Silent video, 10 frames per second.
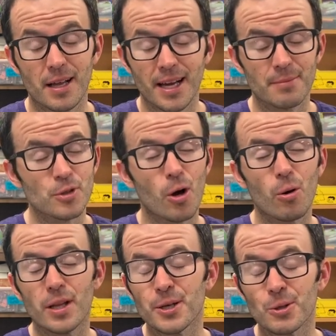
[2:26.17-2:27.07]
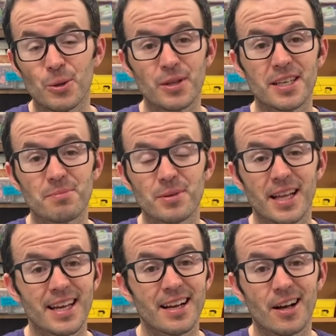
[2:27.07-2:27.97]
Like, I'm totally cool with him
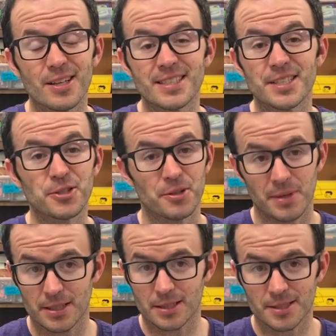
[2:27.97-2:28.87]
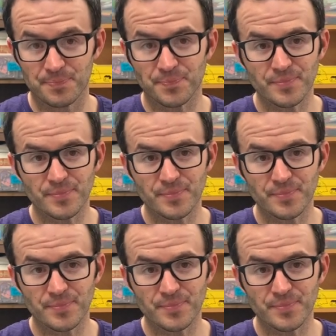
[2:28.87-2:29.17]
playing all his instruments.